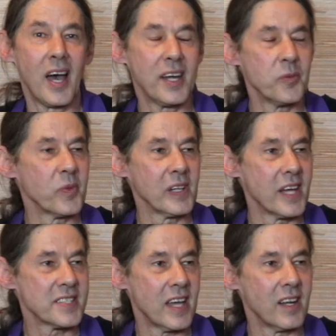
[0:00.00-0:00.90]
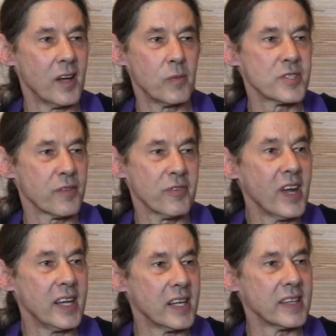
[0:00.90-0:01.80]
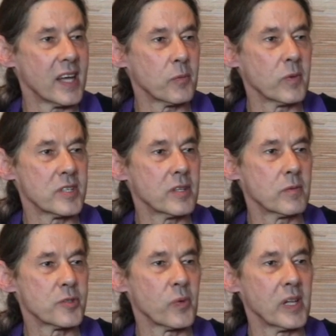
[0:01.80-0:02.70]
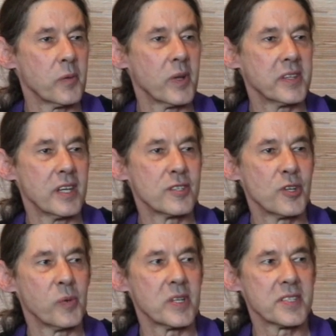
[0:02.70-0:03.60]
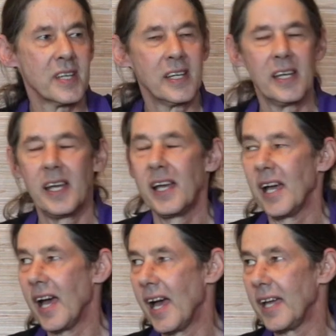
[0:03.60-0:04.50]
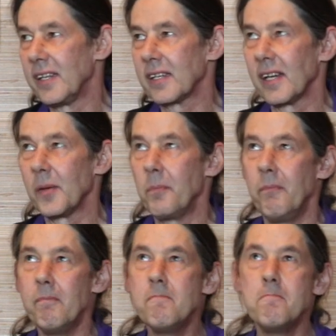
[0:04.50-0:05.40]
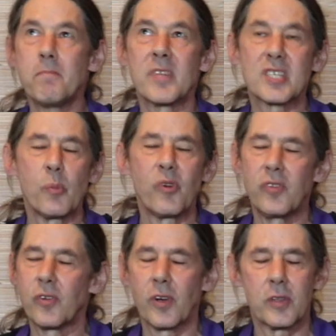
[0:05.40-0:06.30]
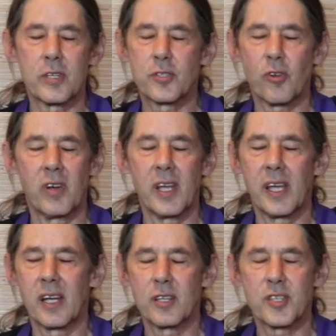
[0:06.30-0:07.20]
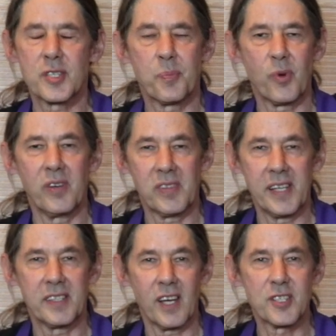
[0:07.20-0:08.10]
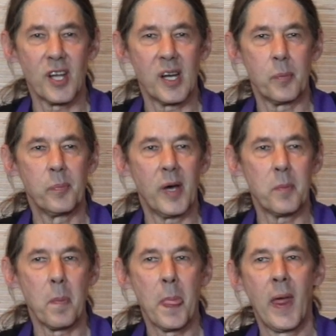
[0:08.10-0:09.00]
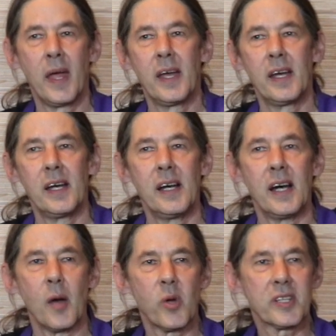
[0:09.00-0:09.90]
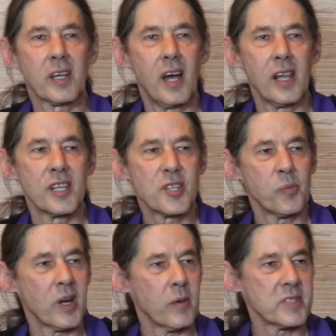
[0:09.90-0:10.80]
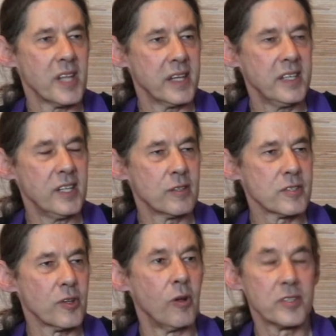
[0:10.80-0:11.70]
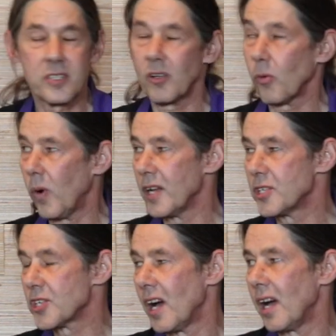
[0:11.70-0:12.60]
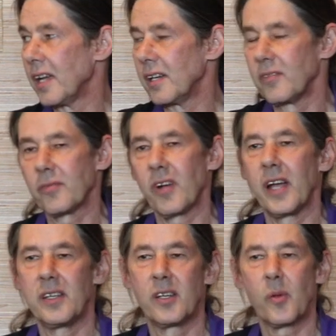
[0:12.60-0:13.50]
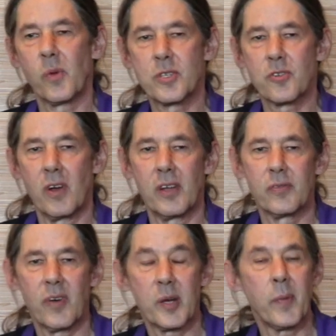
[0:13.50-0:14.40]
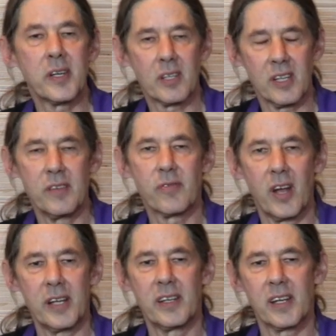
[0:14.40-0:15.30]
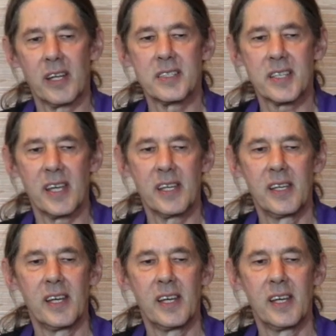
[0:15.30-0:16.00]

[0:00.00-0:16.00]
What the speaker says: didn't realize that. I was afraid, and that was really what the issue was. And some of you have heard this story again. I'll just briefly touch on it. But I went to college, and when I was 19 years old, still quite shy, frightened, and withdrawn, fundamentally frightened, I'd say,